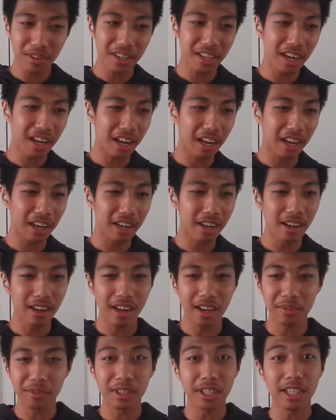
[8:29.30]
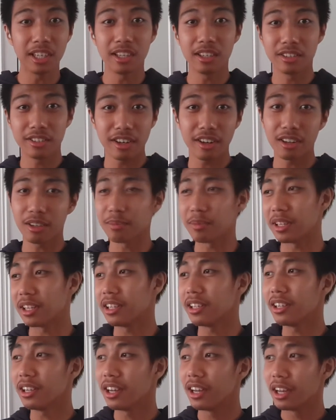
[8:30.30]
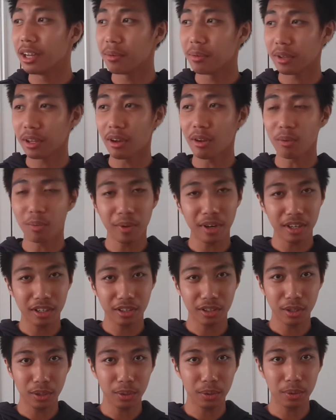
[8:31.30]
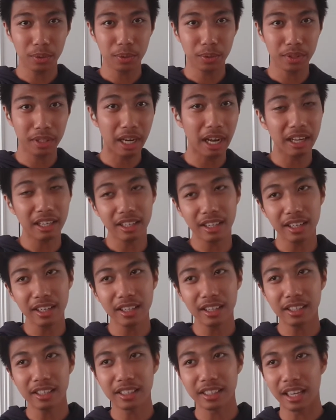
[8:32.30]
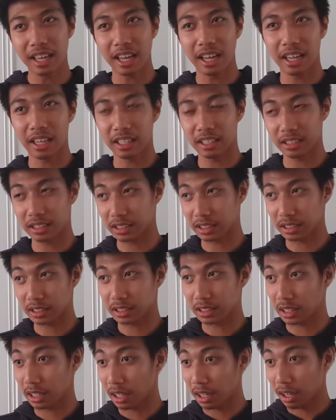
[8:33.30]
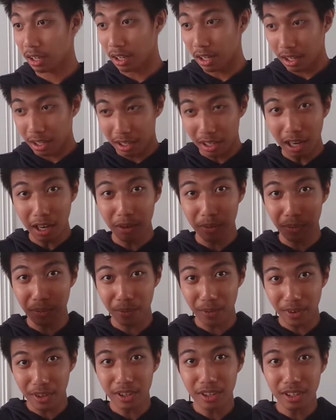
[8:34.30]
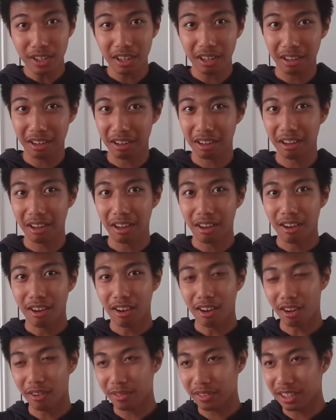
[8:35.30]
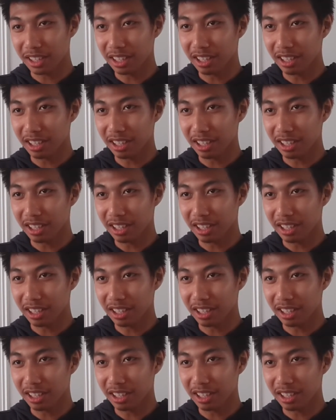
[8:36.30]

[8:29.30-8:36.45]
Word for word: of the day, after eating Jollibee, we all went to NASA and in front of